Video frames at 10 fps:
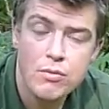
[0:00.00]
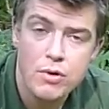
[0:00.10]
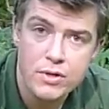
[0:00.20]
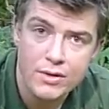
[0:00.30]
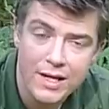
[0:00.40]

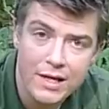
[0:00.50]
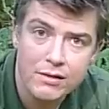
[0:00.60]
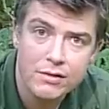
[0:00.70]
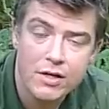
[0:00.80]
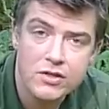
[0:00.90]
what your
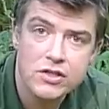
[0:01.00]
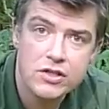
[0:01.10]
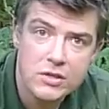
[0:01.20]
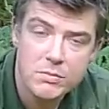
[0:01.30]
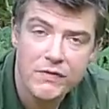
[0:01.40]
kettle does
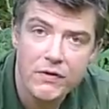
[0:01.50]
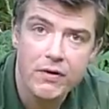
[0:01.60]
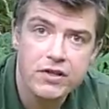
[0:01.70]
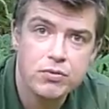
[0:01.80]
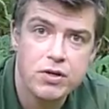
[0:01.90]
just
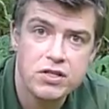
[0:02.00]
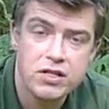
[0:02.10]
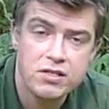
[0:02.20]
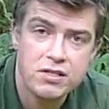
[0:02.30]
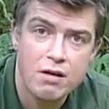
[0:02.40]
before it switches
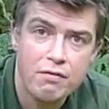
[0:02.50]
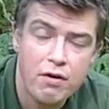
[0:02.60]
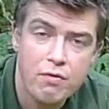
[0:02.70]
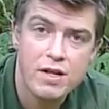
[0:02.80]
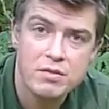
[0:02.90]
itself
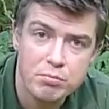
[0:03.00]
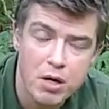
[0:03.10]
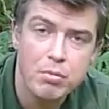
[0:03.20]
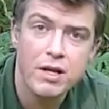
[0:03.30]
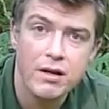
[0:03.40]
off, when it's
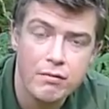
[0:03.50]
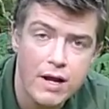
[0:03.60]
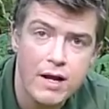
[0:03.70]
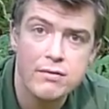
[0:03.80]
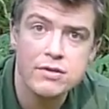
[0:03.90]
bubbling
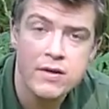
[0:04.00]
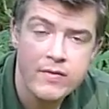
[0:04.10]
around,